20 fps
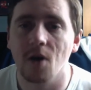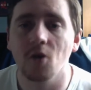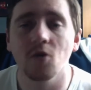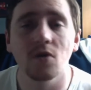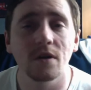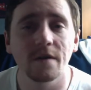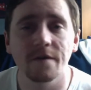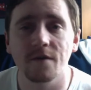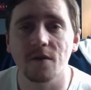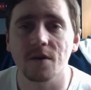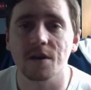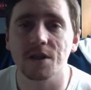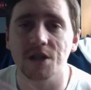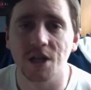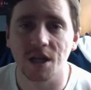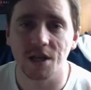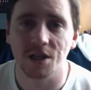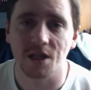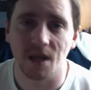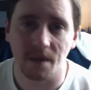only for
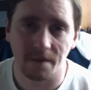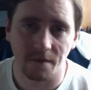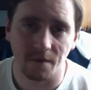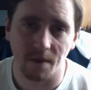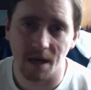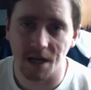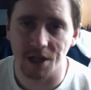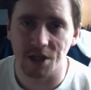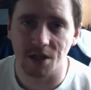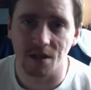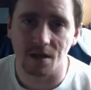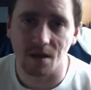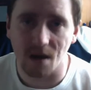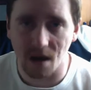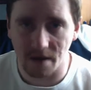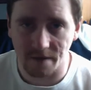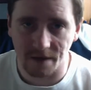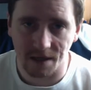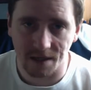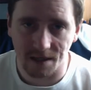exchanging information,
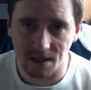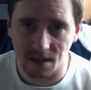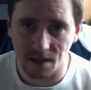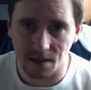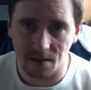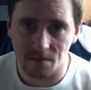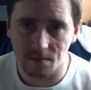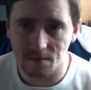obviously.